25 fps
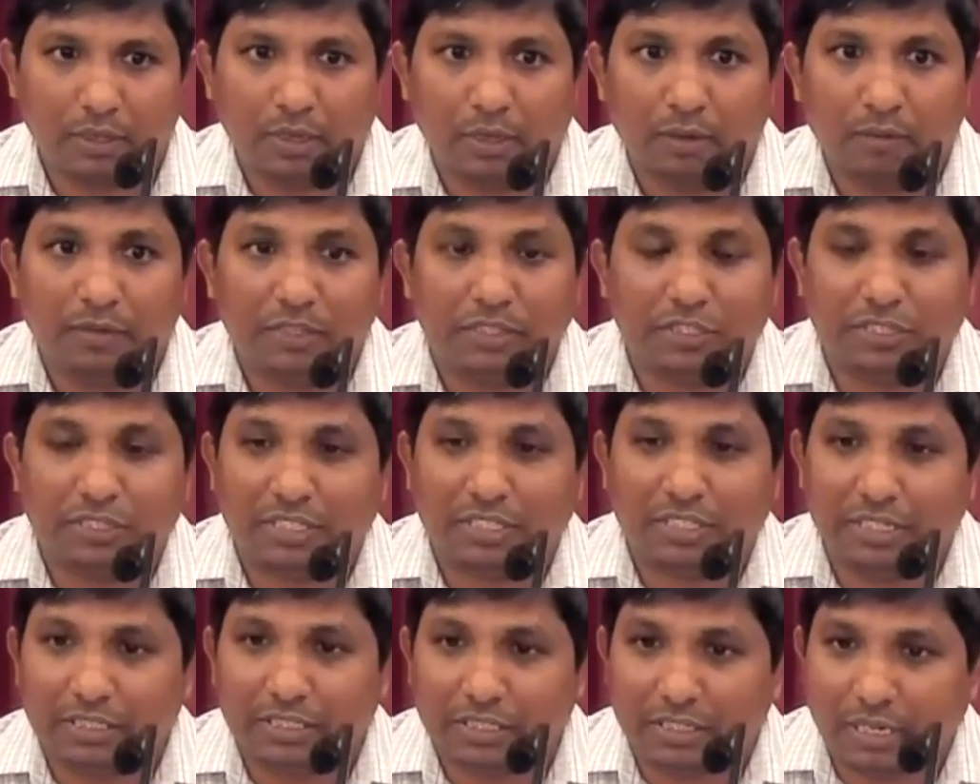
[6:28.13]
which
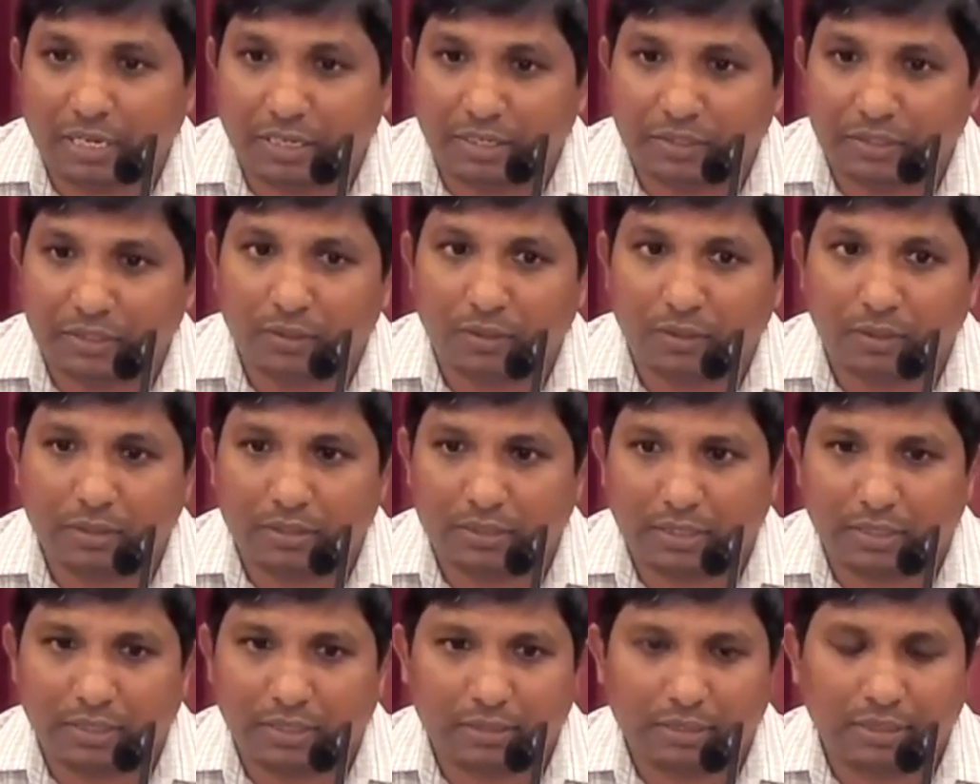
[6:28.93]
teacher I should
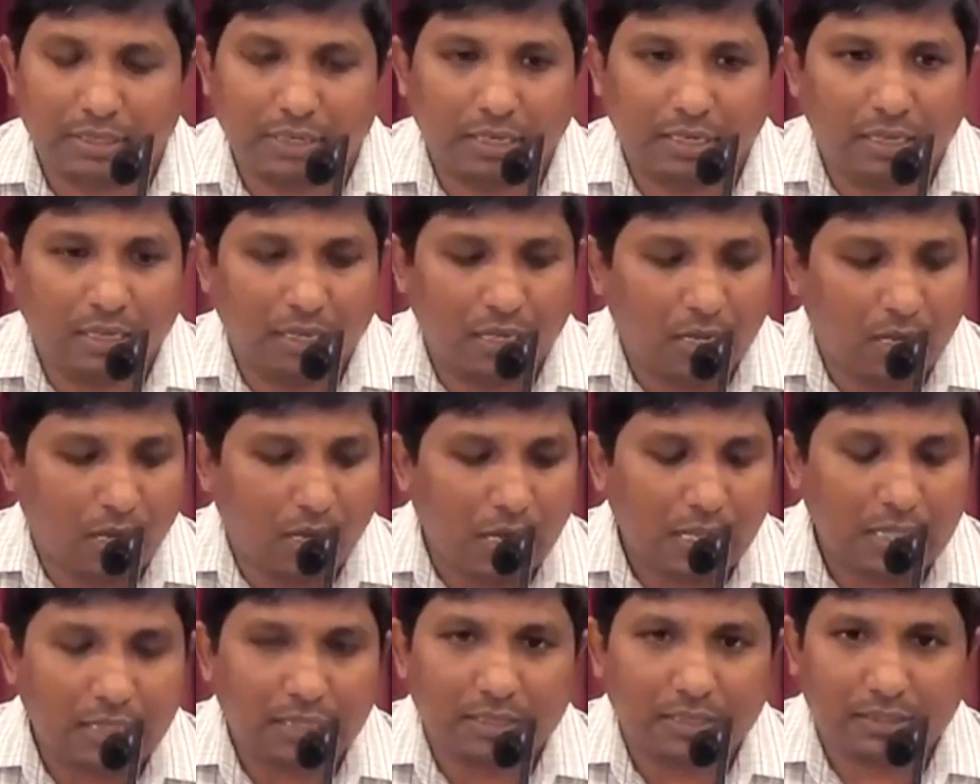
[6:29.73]
listen
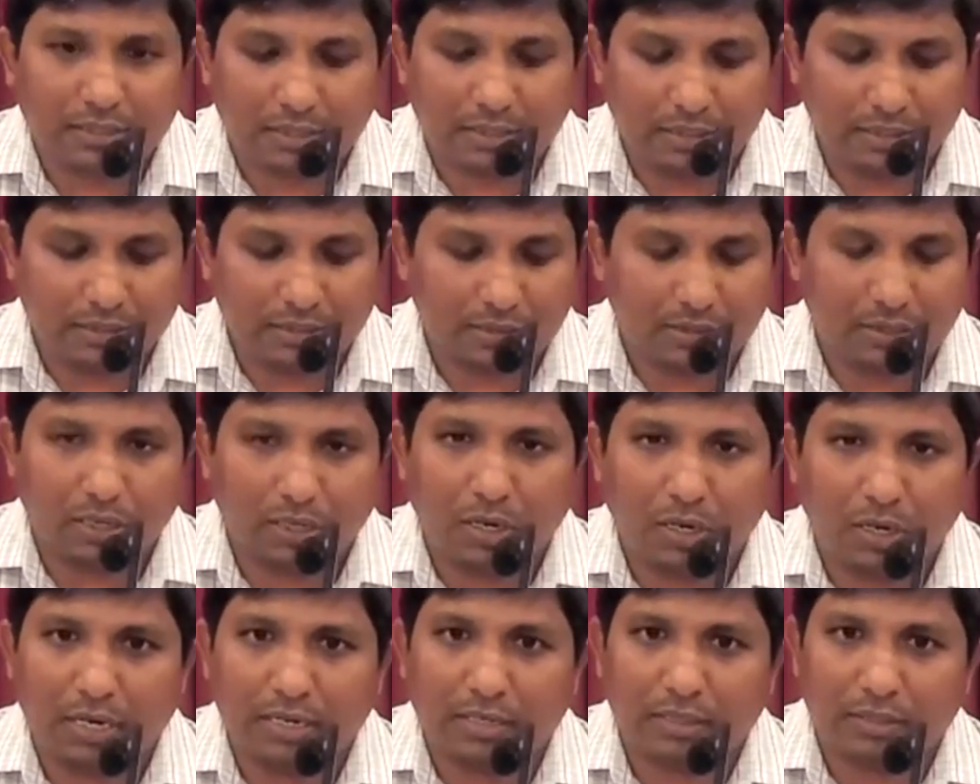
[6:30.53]
all these things, the
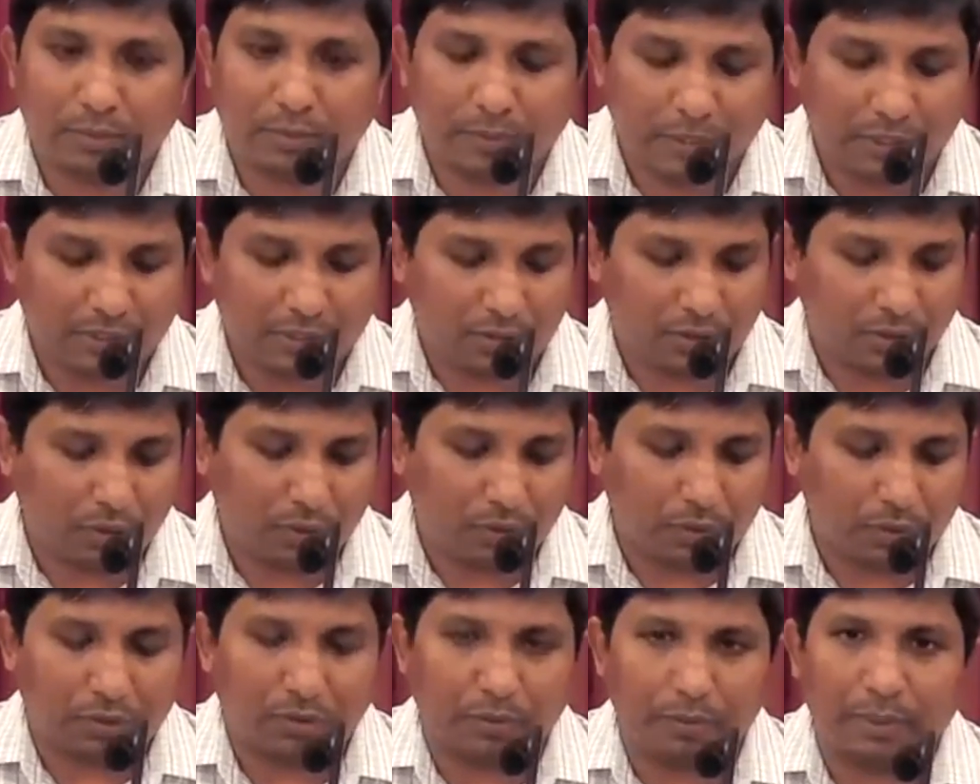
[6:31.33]
Lord has been so
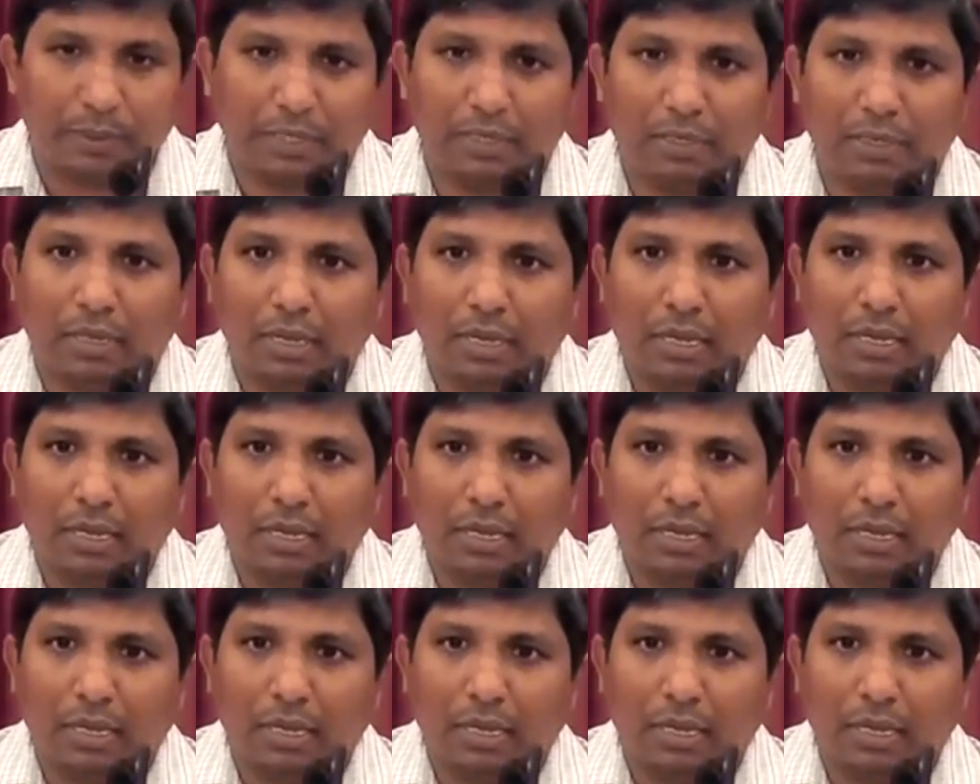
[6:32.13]
good to me.